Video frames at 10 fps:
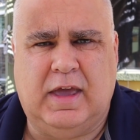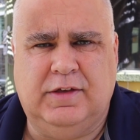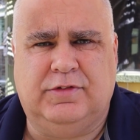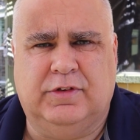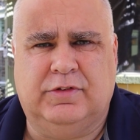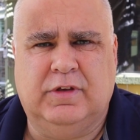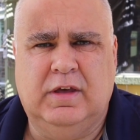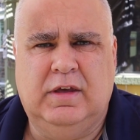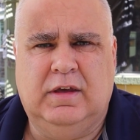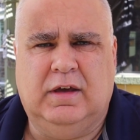Cases
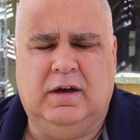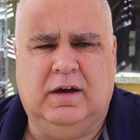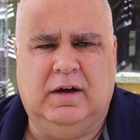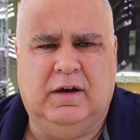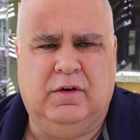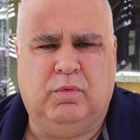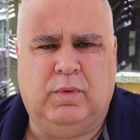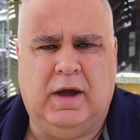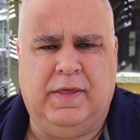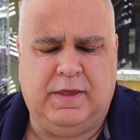
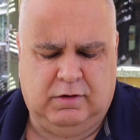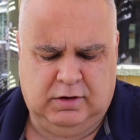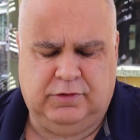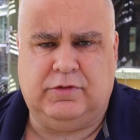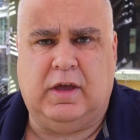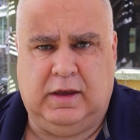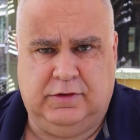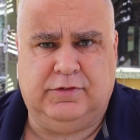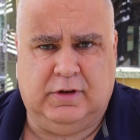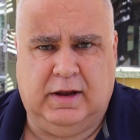where there is
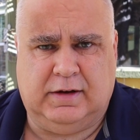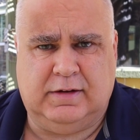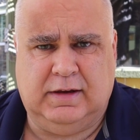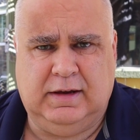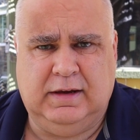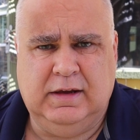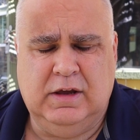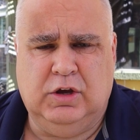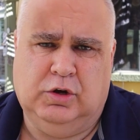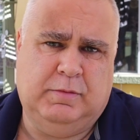a selectee
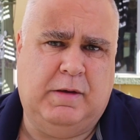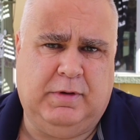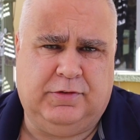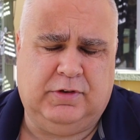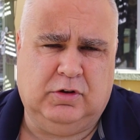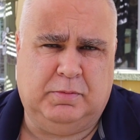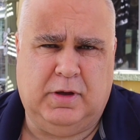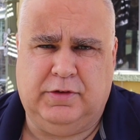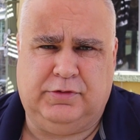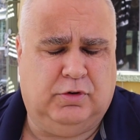who may be a single
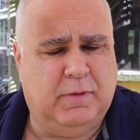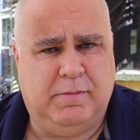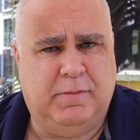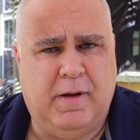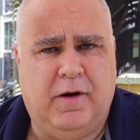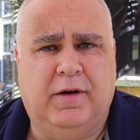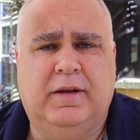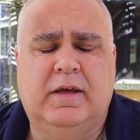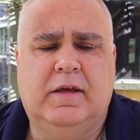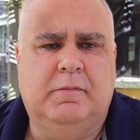person or may be
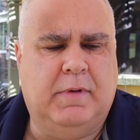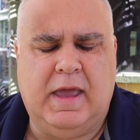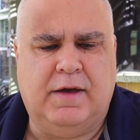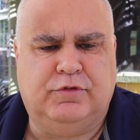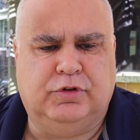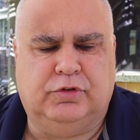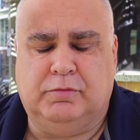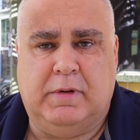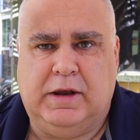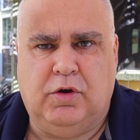married, may have
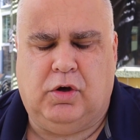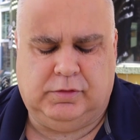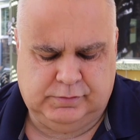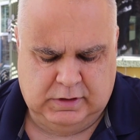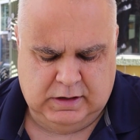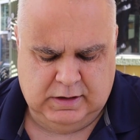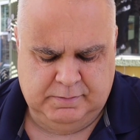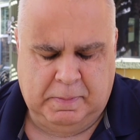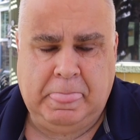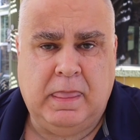children, may not.
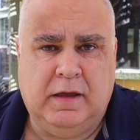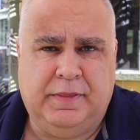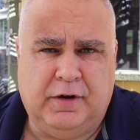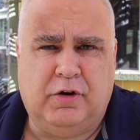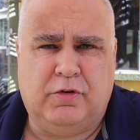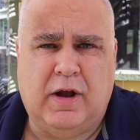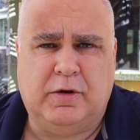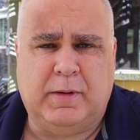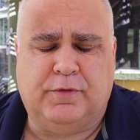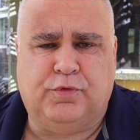There are
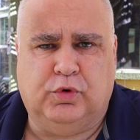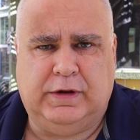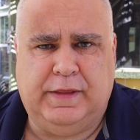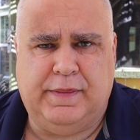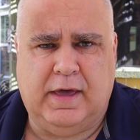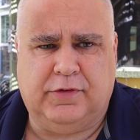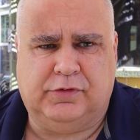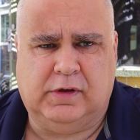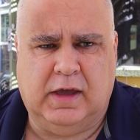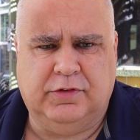around about
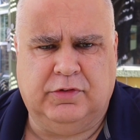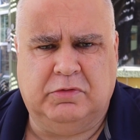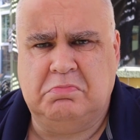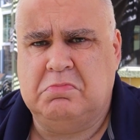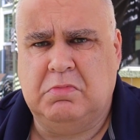14,000 cases.